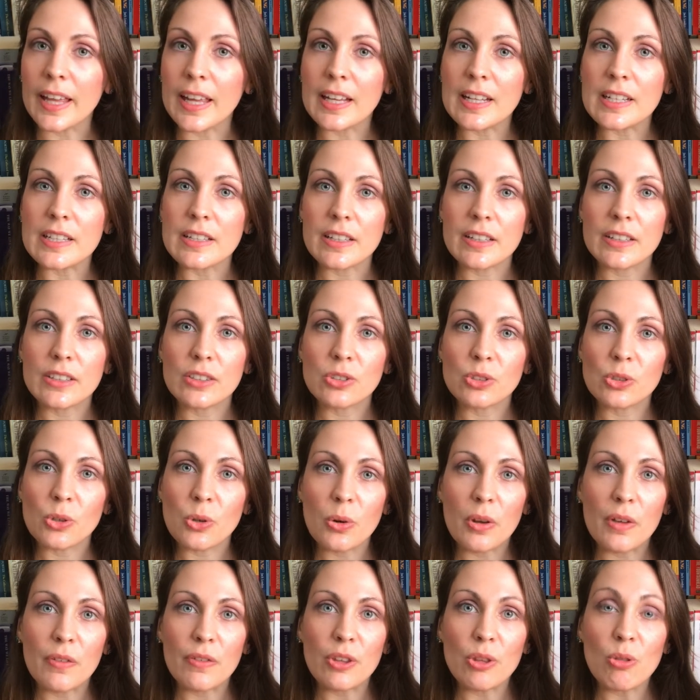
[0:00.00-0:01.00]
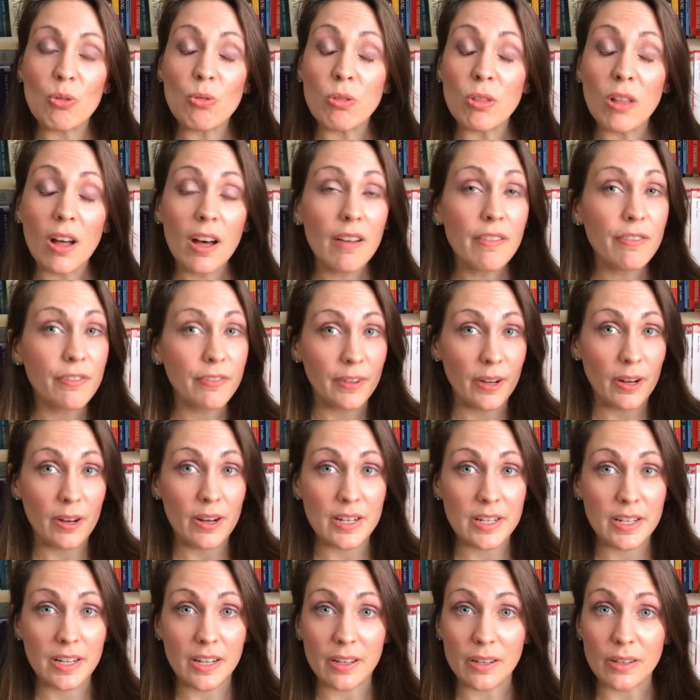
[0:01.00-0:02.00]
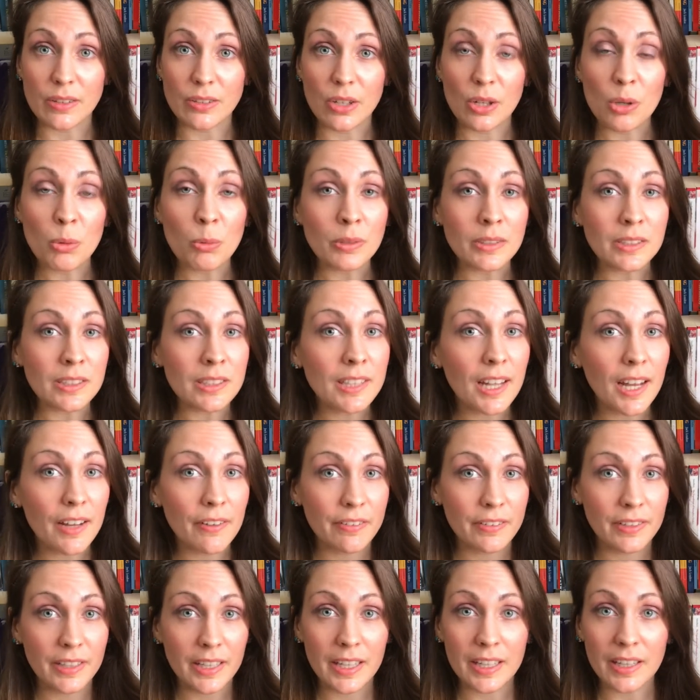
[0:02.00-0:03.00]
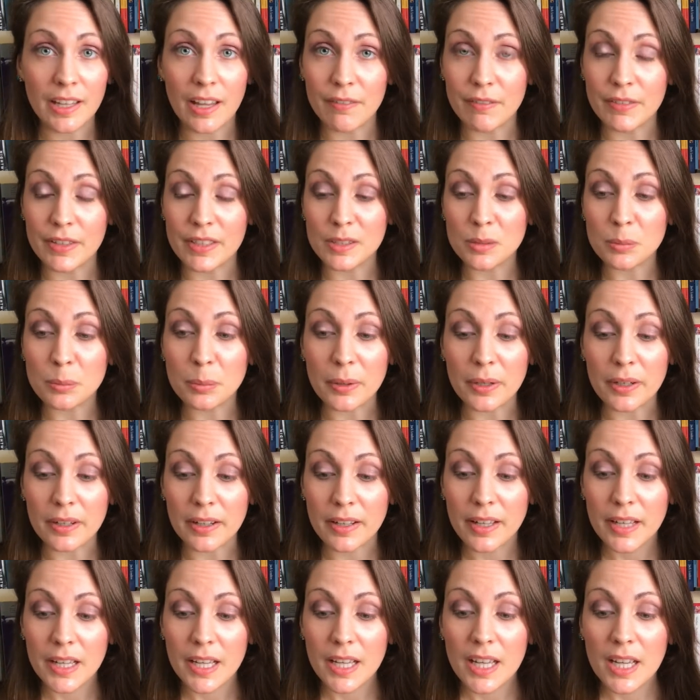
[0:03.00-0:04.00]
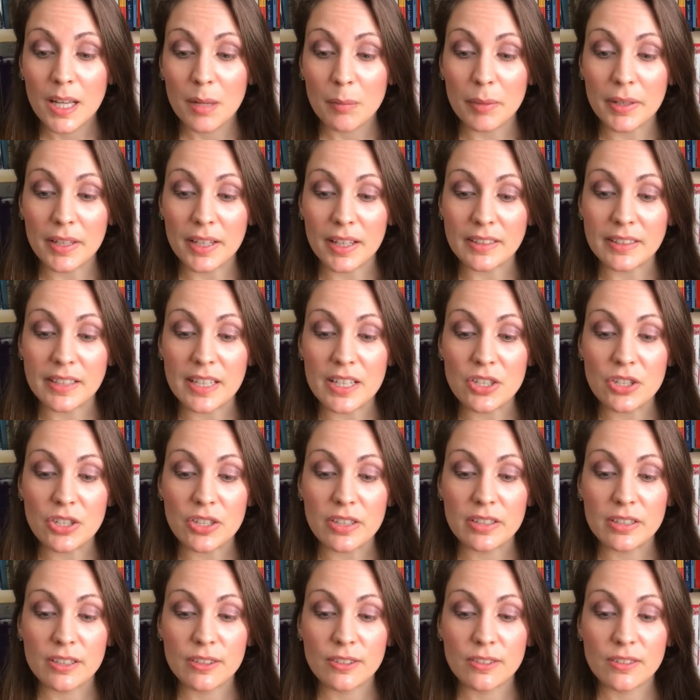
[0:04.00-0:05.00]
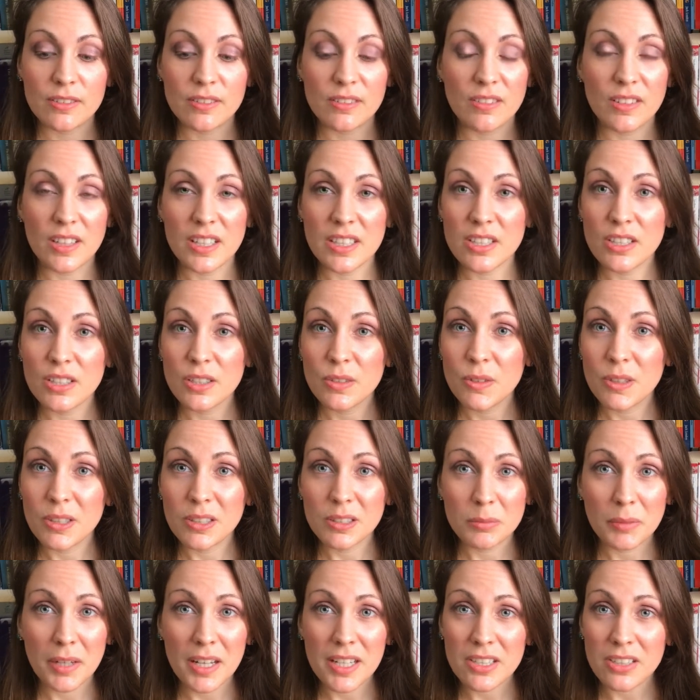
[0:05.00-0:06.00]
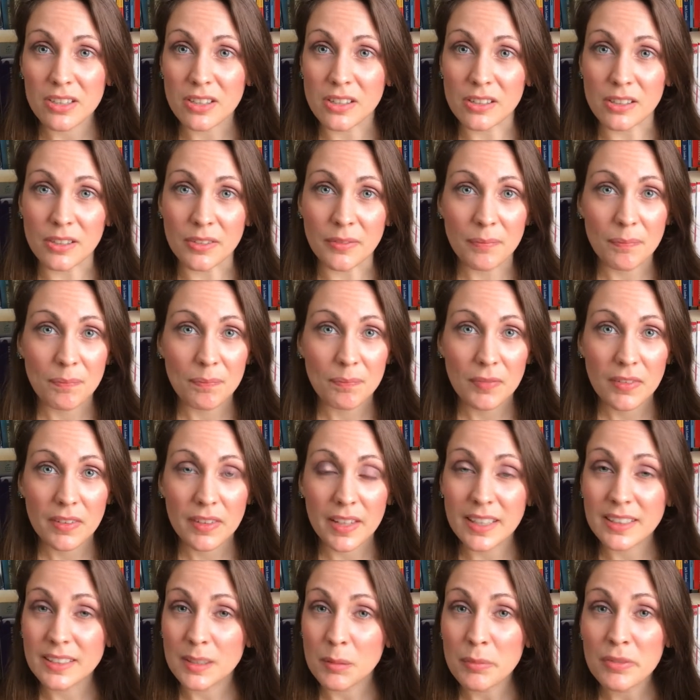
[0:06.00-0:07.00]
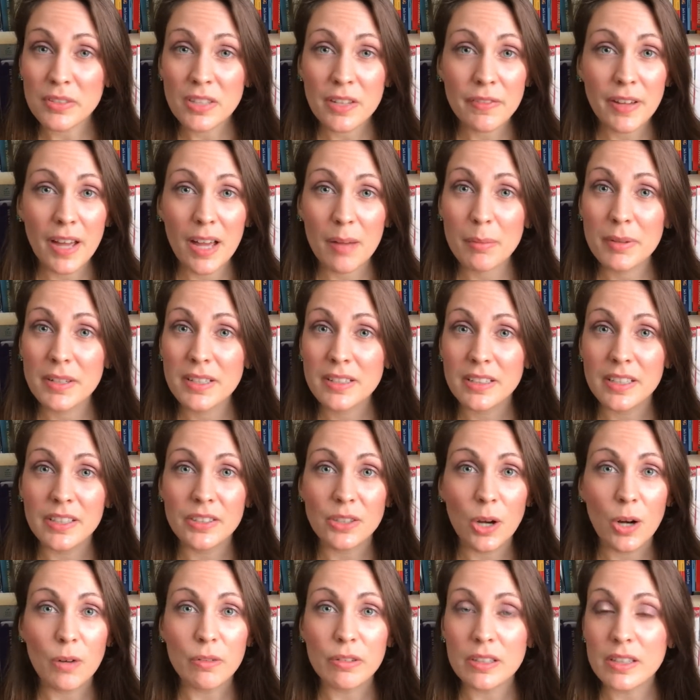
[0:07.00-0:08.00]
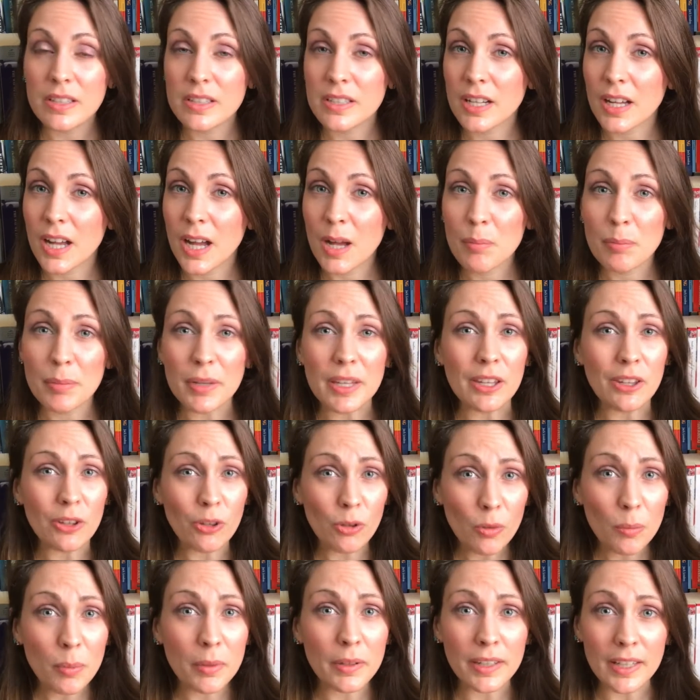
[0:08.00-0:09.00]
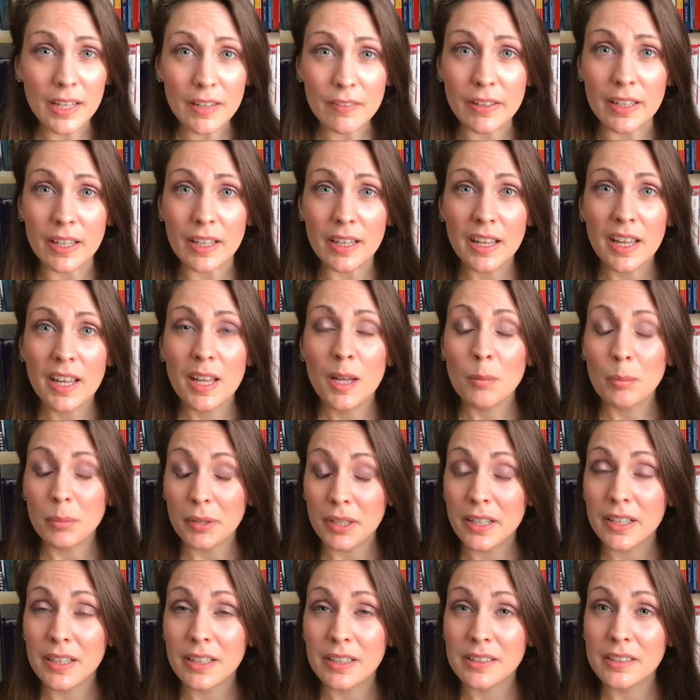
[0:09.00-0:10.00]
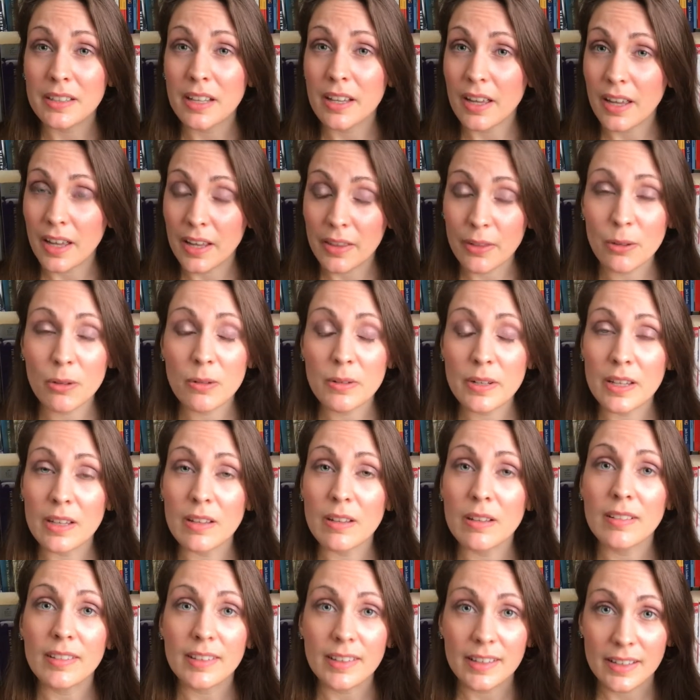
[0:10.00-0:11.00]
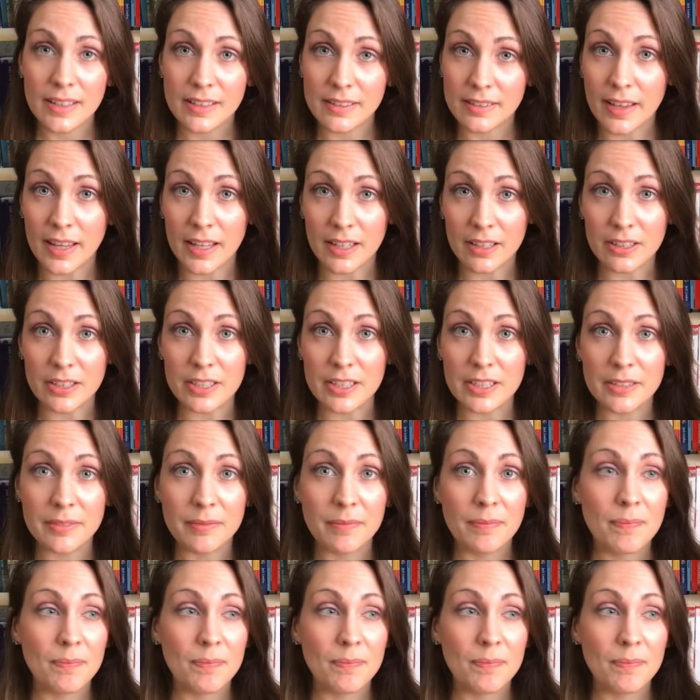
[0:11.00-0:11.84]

And so if you love fairy tales, you will definitely love this book because it just it just feels magical. Like some stuff happens and it's over the top, but you believe it because Heather O'Neill is that good.